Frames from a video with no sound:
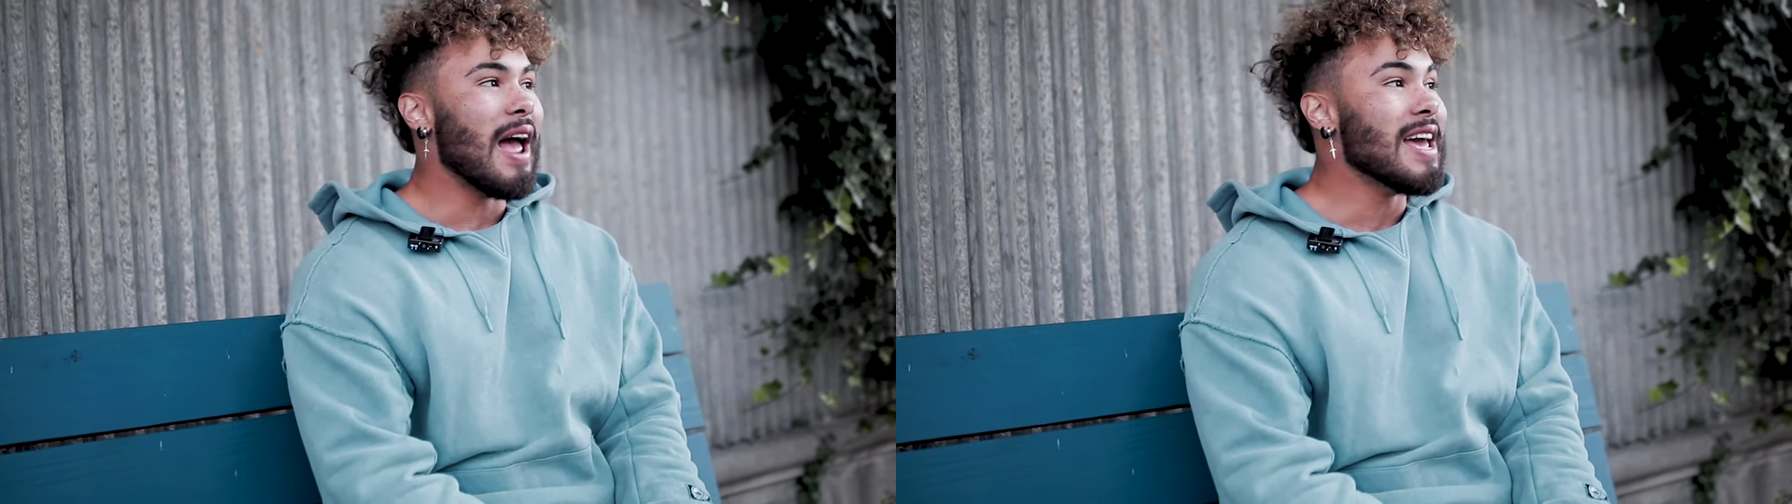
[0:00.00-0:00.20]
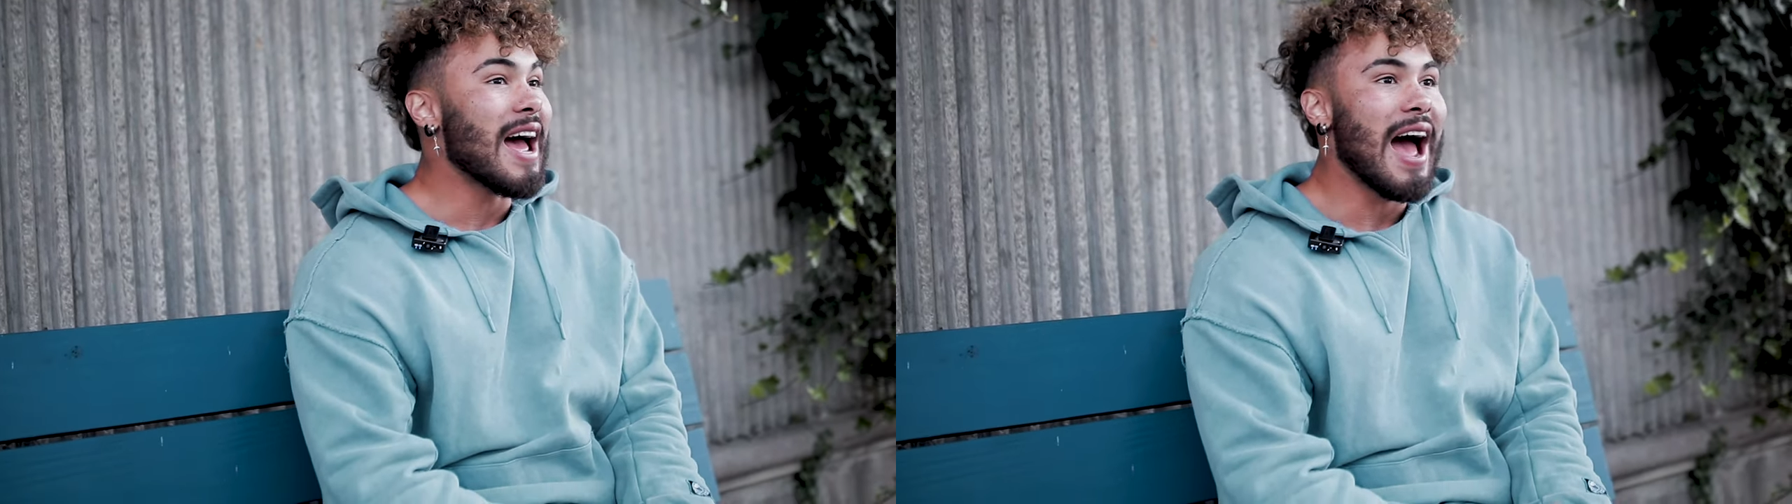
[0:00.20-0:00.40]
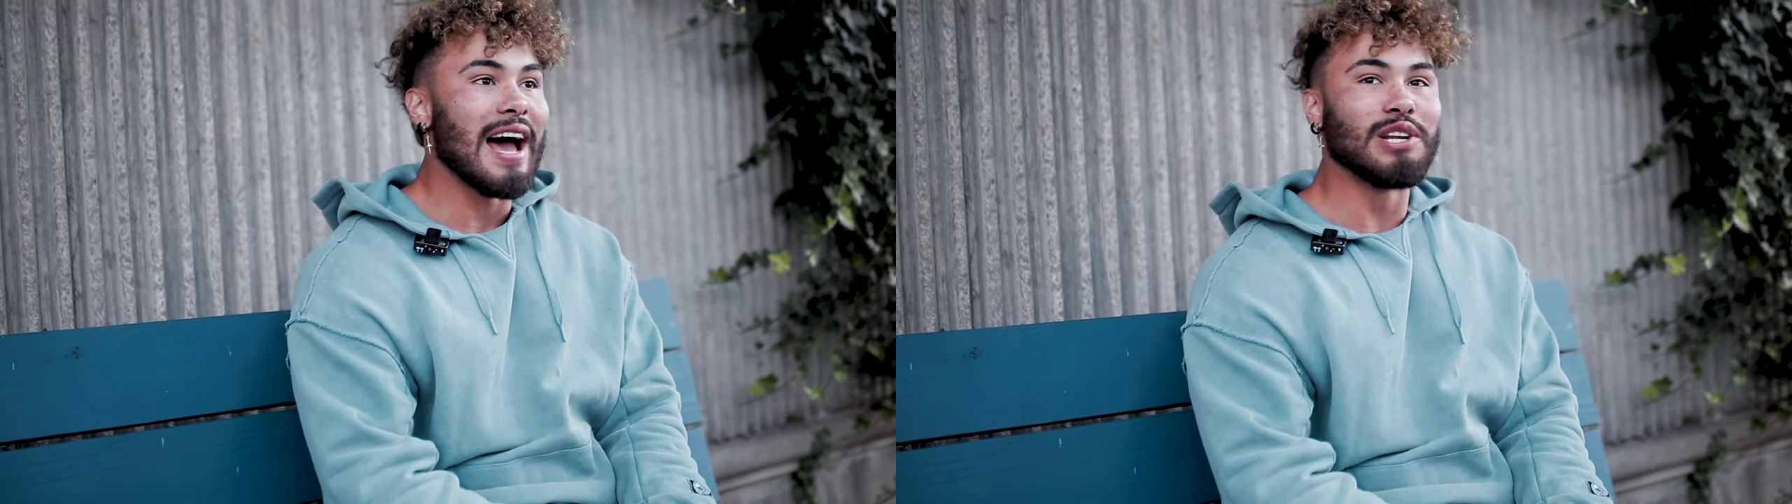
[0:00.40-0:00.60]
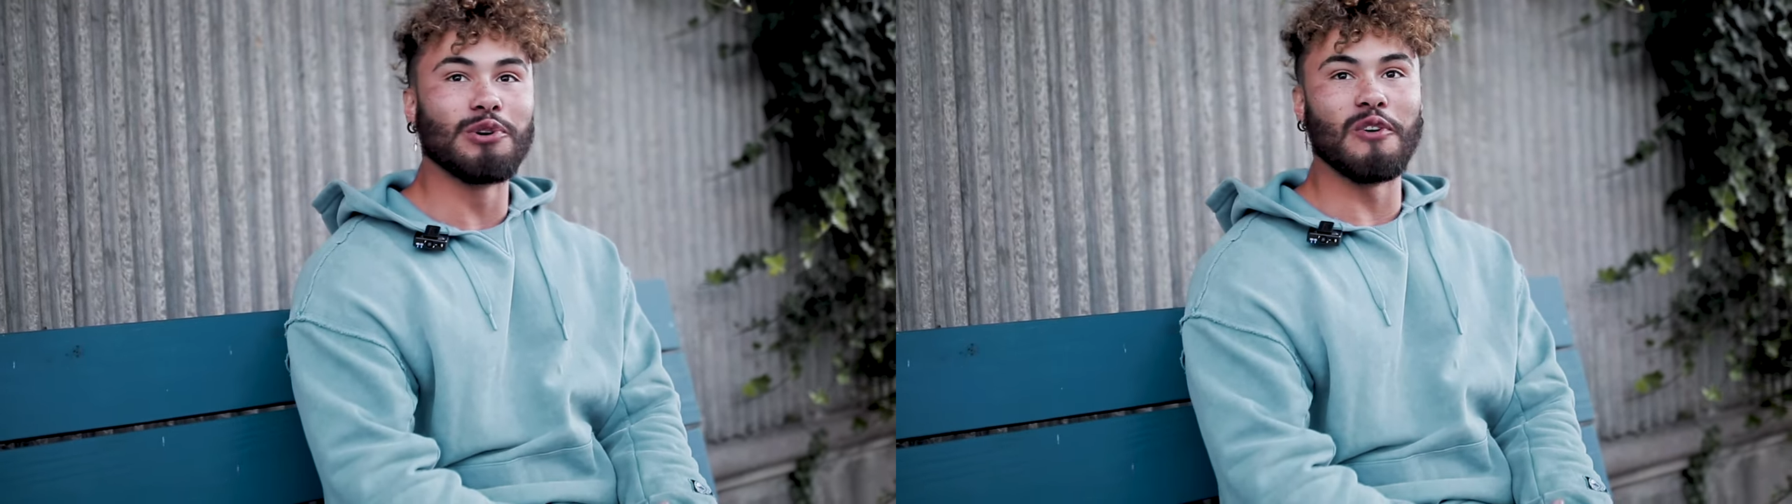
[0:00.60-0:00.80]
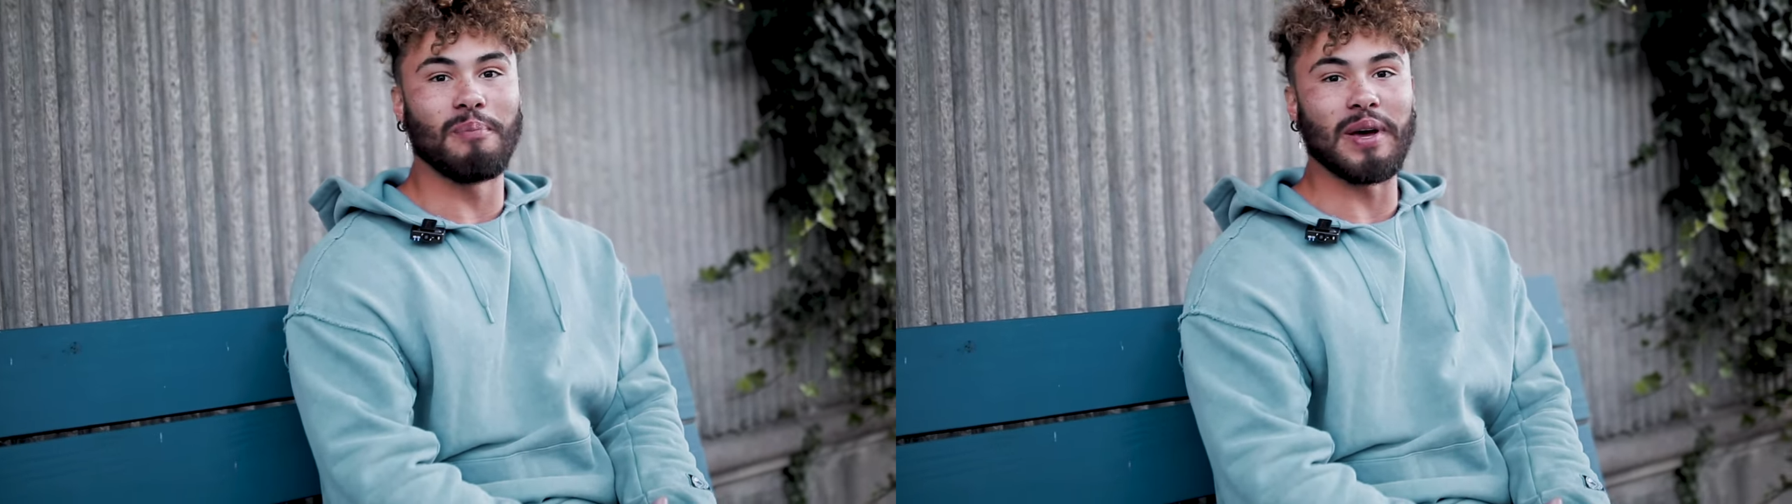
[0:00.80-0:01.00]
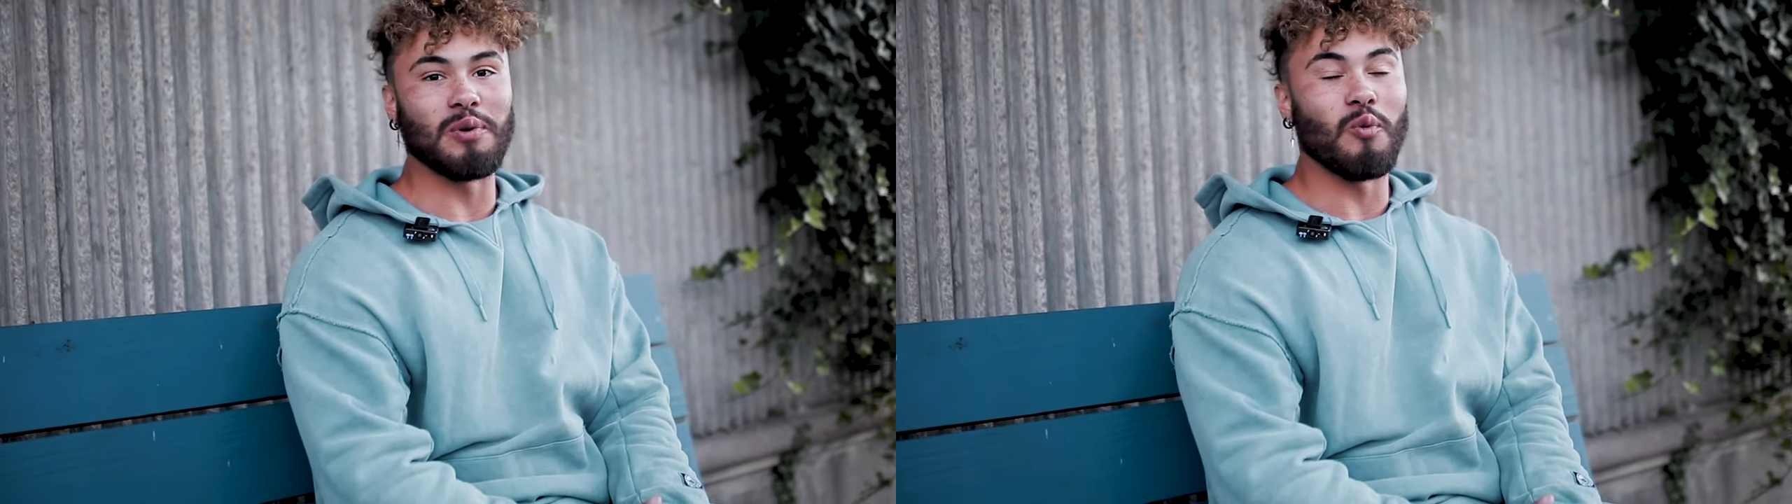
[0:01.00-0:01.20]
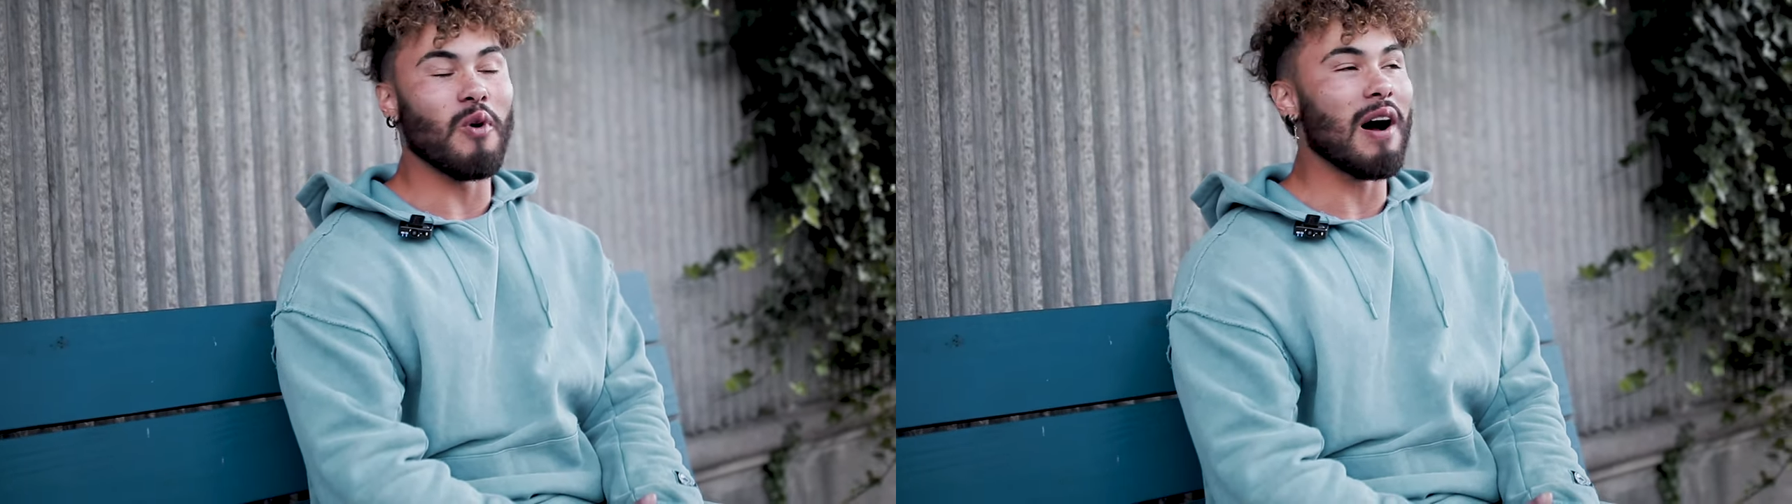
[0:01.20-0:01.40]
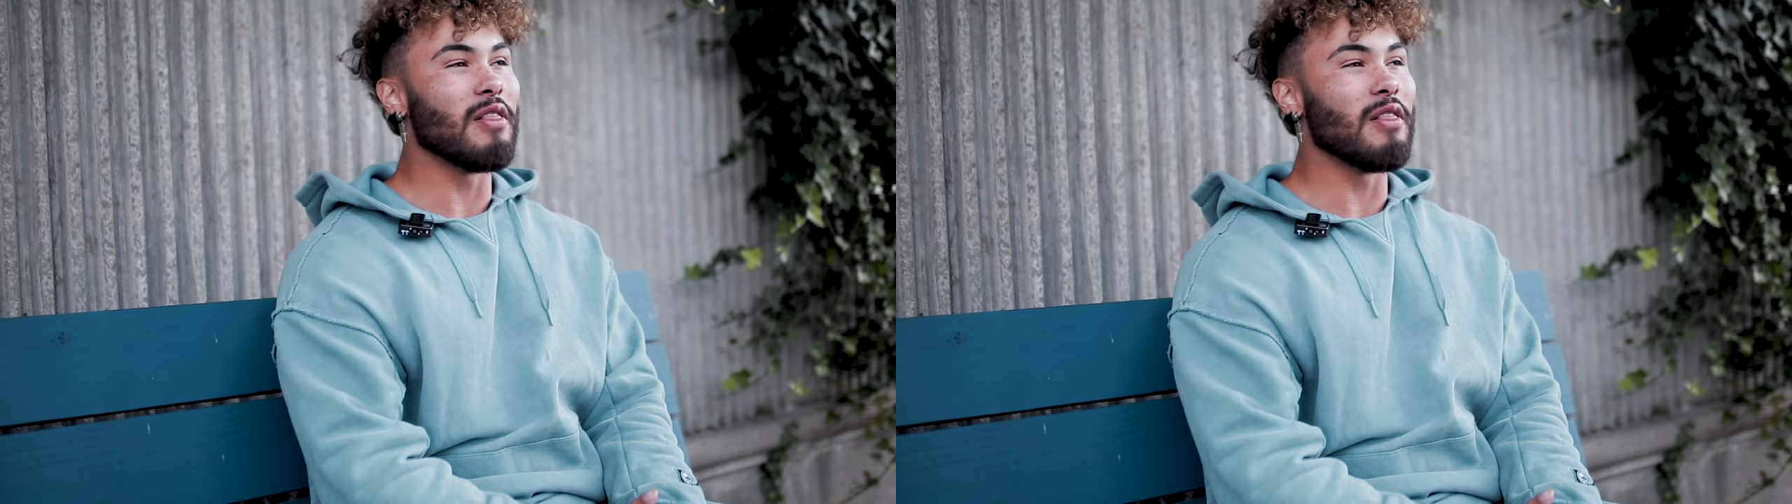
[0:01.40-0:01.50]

it had to have been